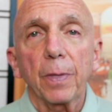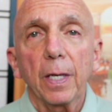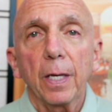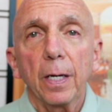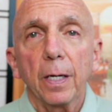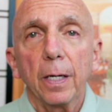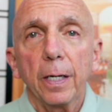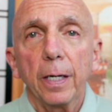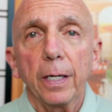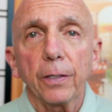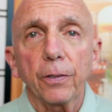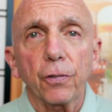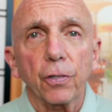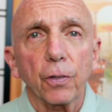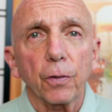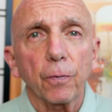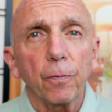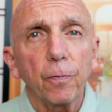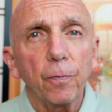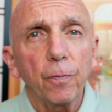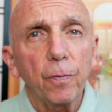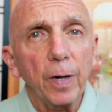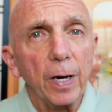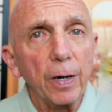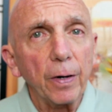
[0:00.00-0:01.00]
It's a
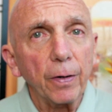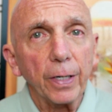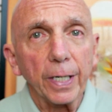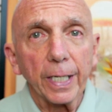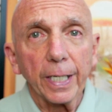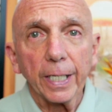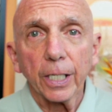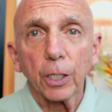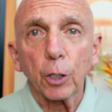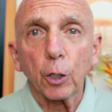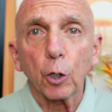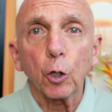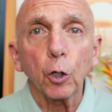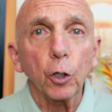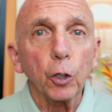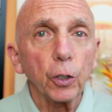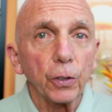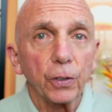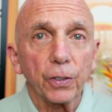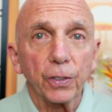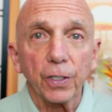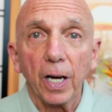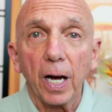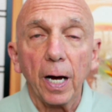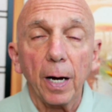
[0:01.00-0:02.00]
very good
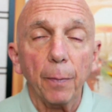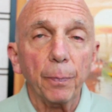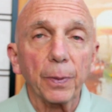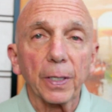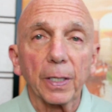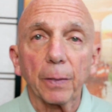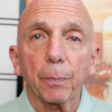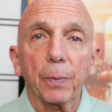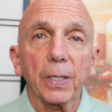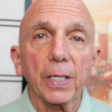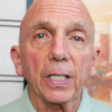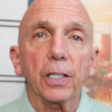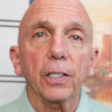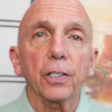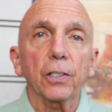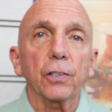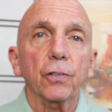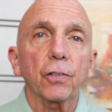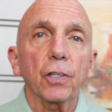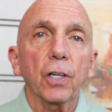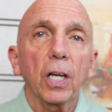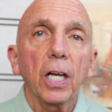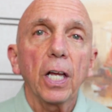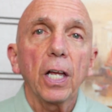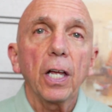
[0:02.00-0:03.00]
topic because
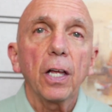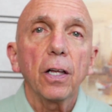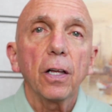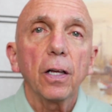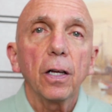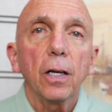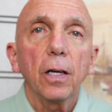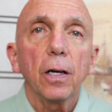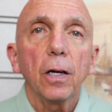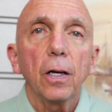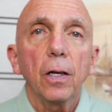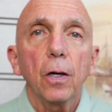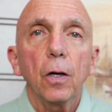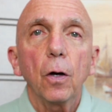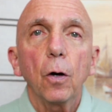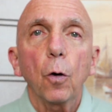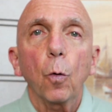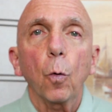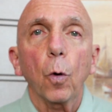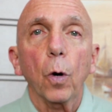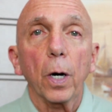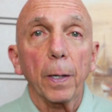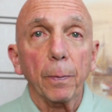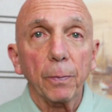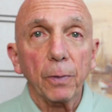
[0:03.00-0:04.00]

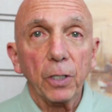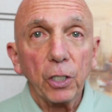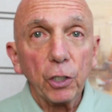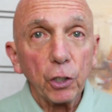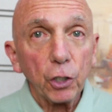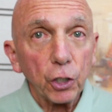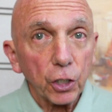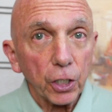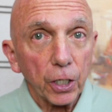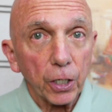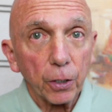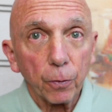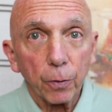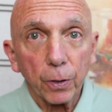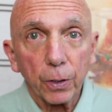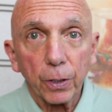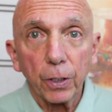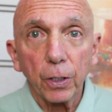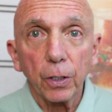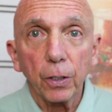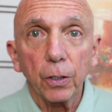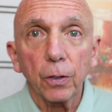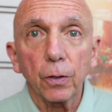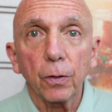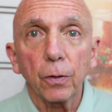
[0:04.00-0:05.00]
what I'm going to share with
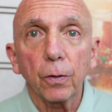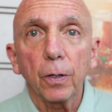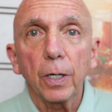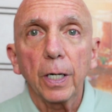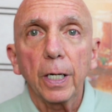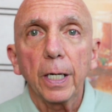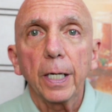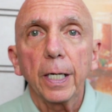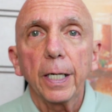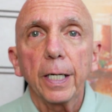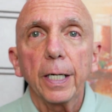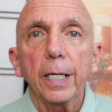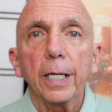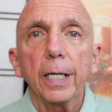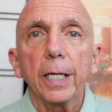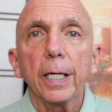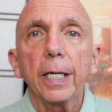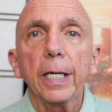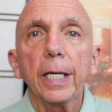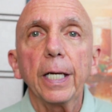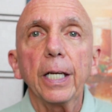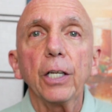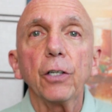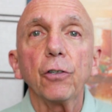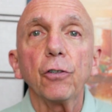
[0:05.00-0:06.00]
you
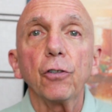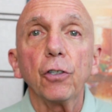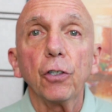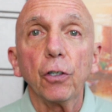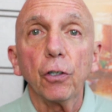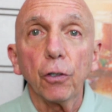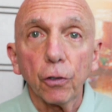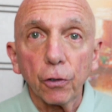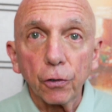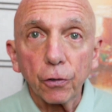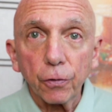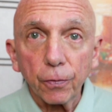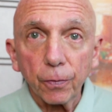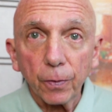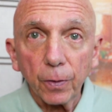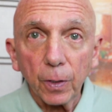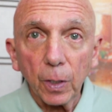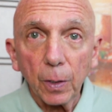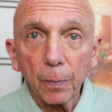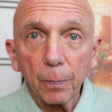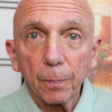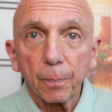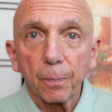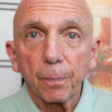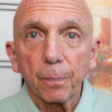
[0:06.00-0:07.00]
is useful,
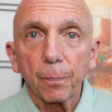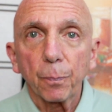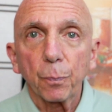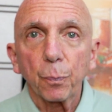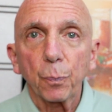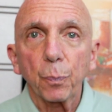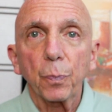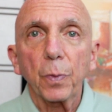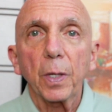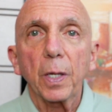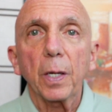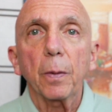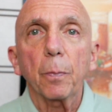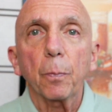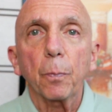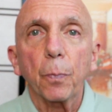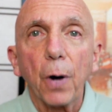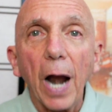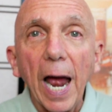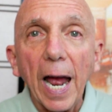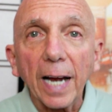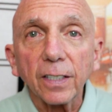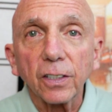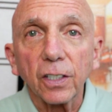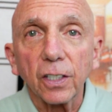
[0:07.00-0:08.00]

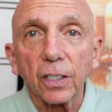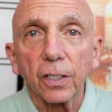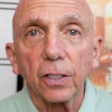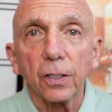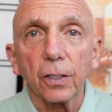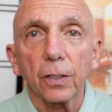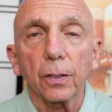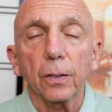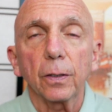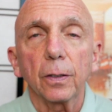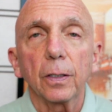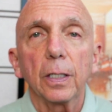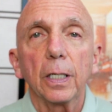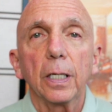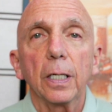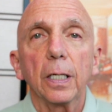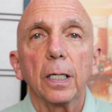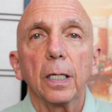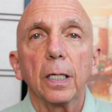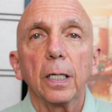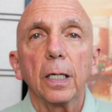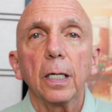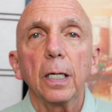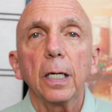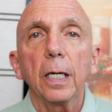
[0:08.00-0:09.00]
practical,
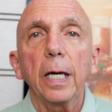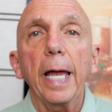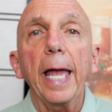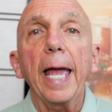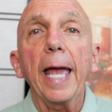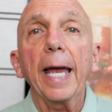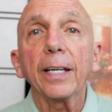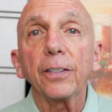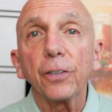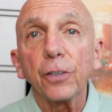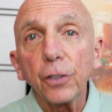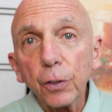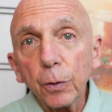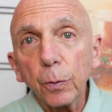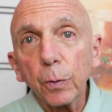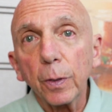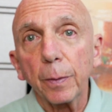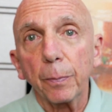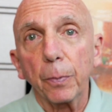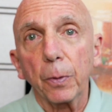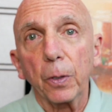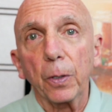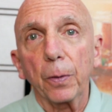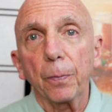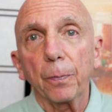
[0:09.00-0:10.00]
and doable.